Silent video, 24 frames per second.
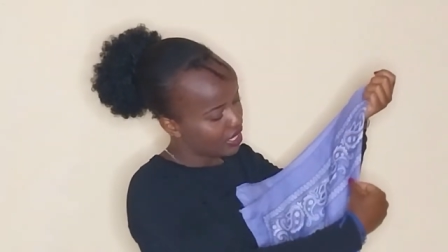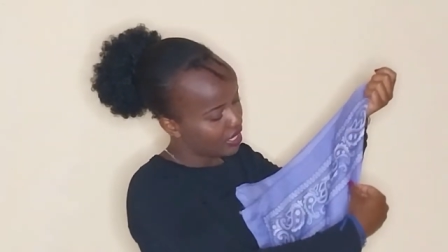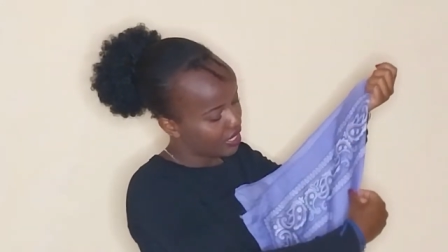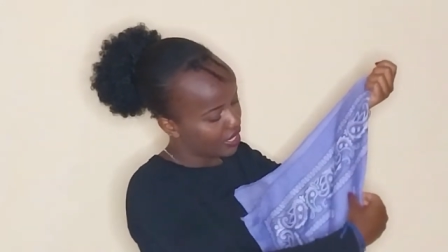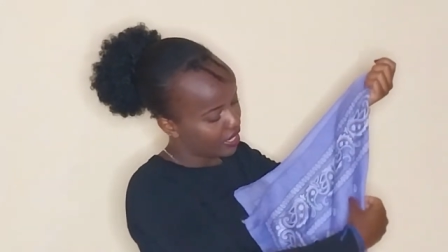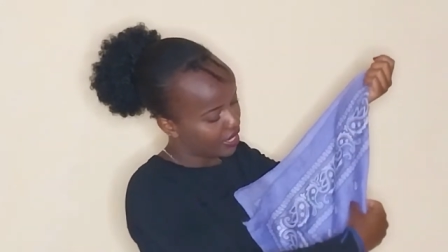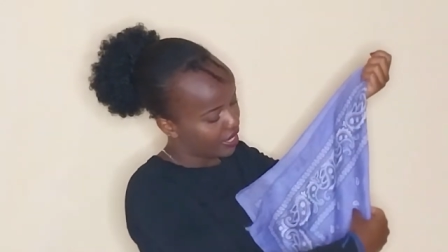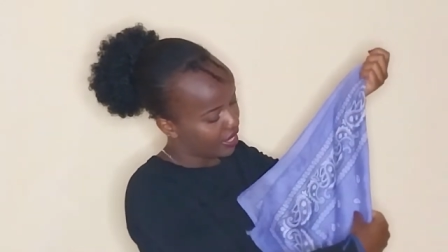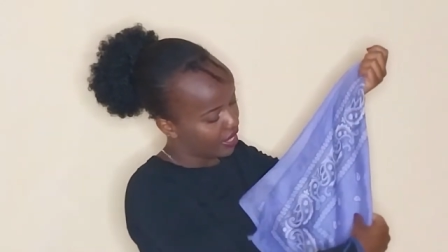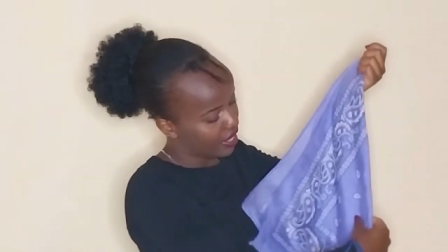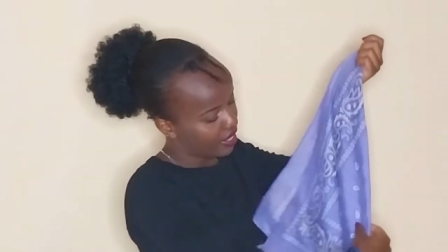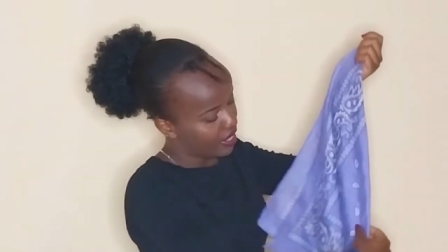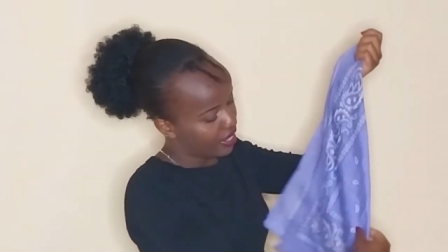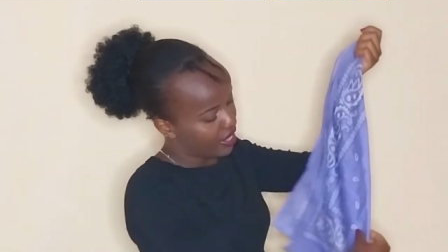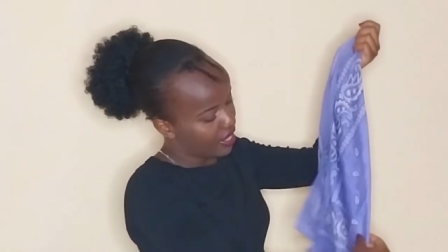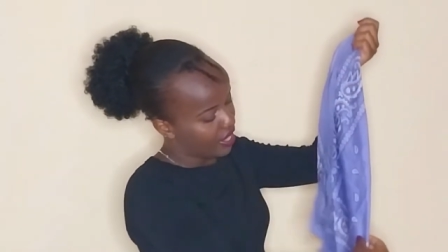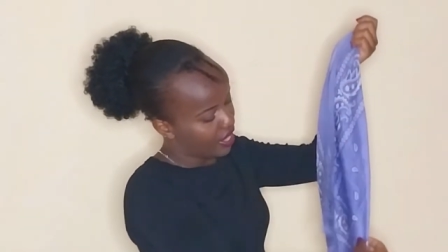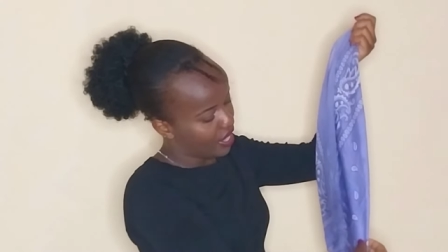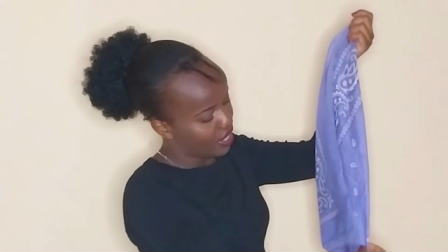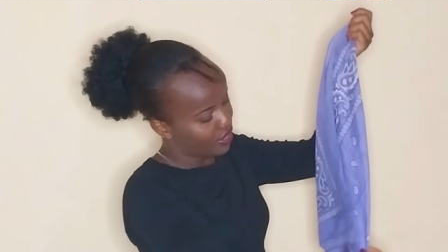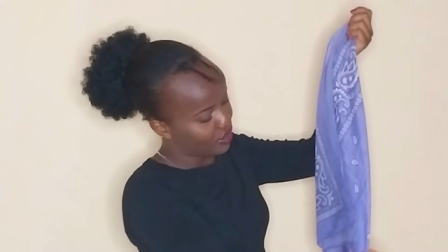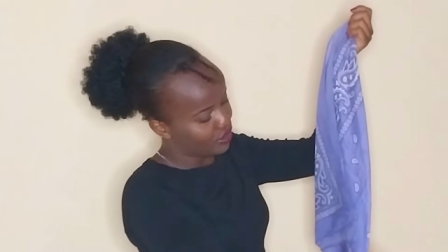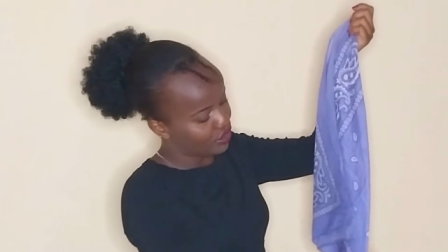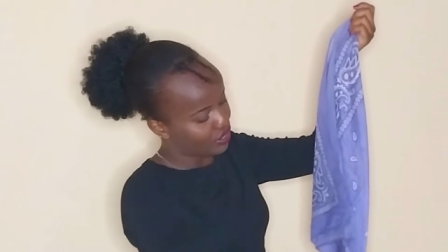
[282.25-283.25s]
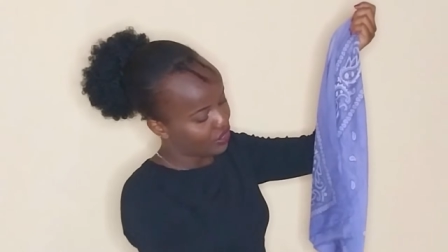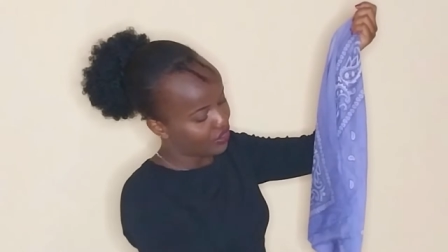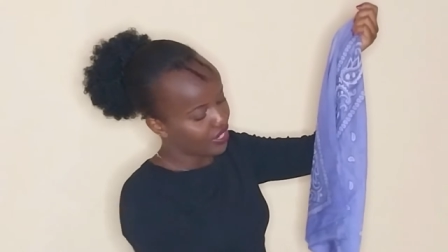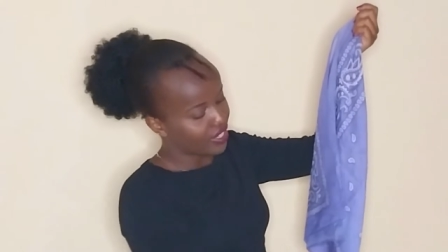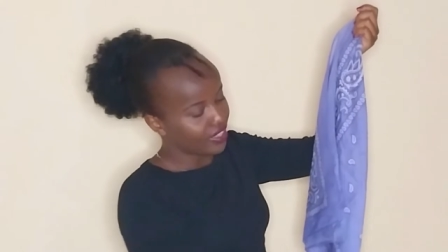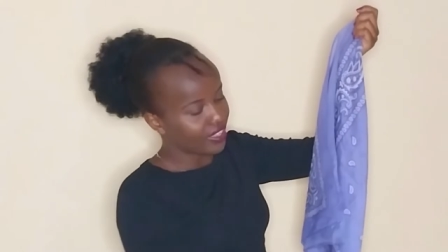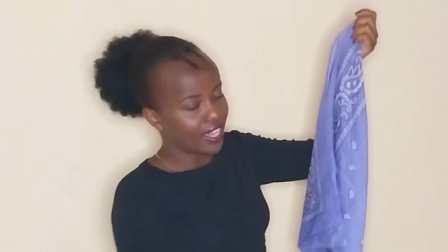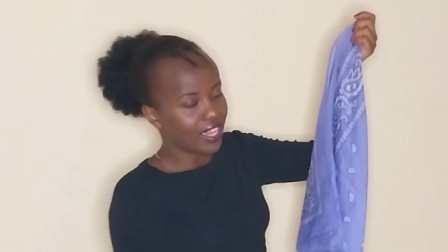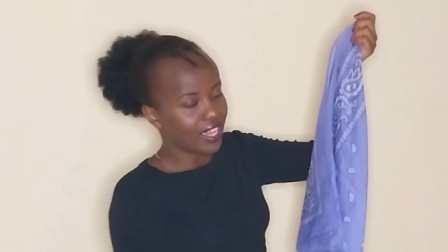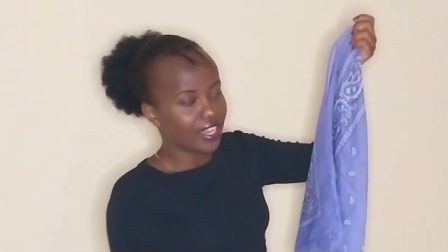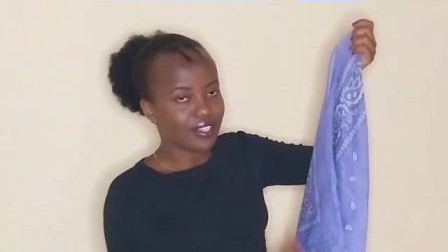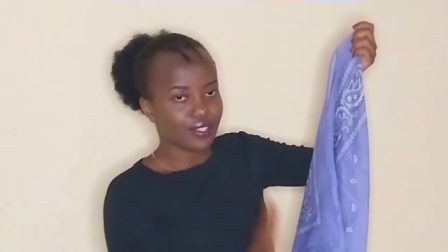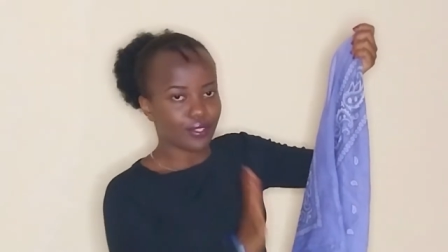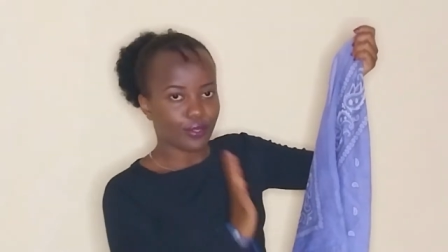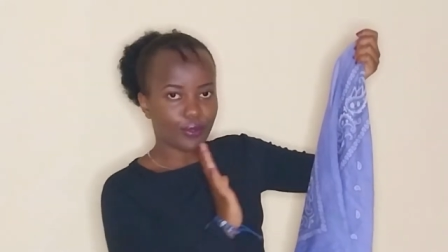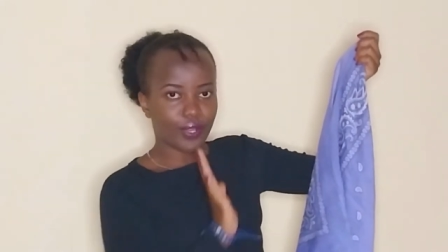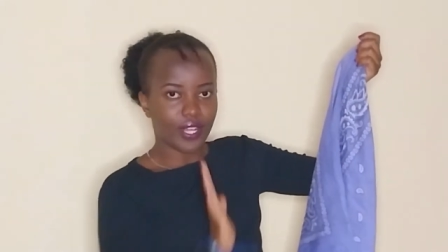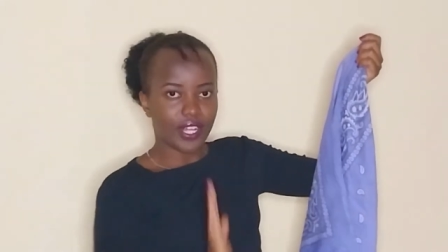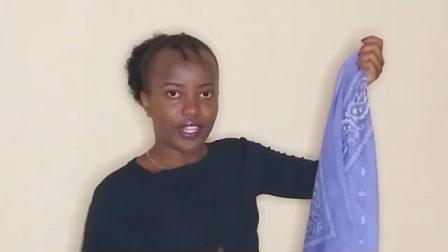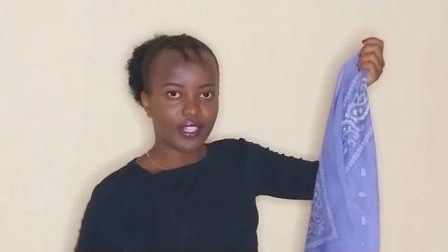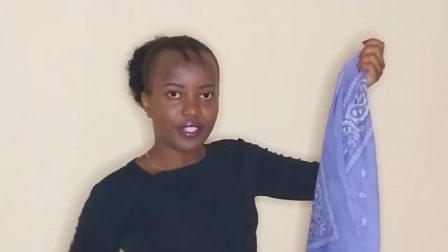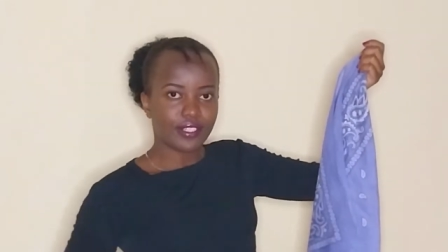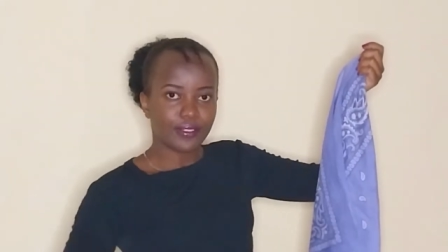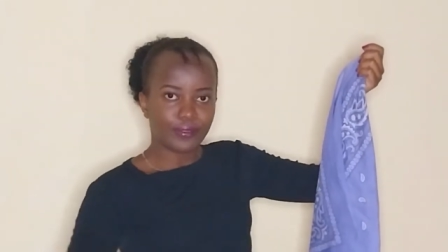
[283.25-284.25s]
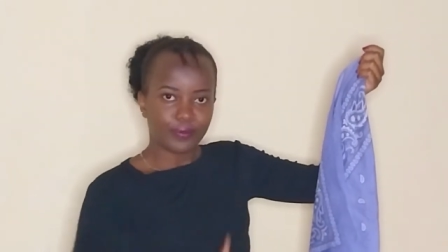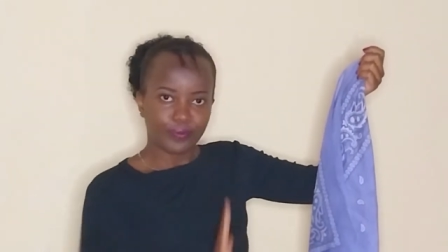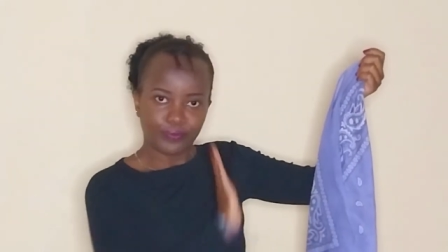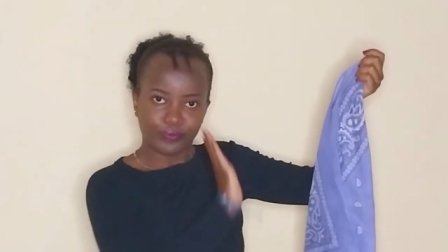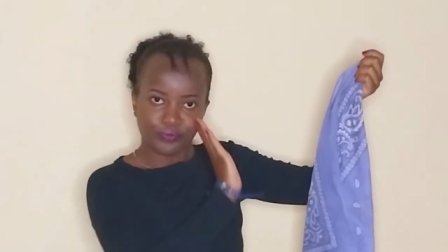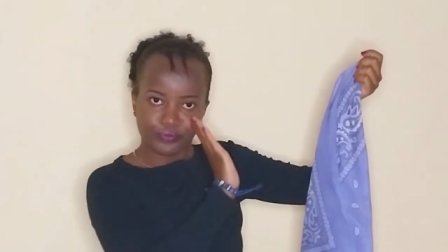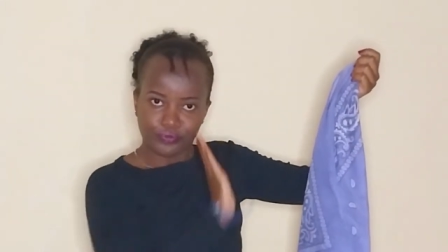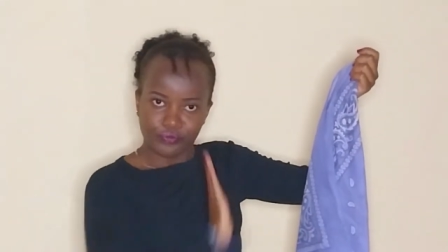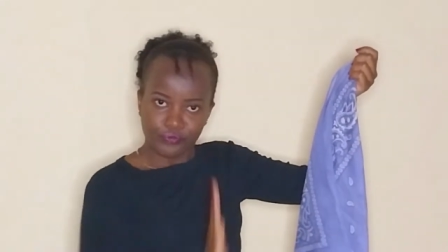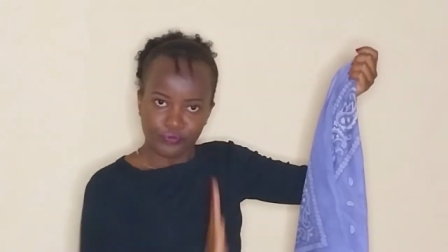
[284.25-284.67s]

here ensuring that well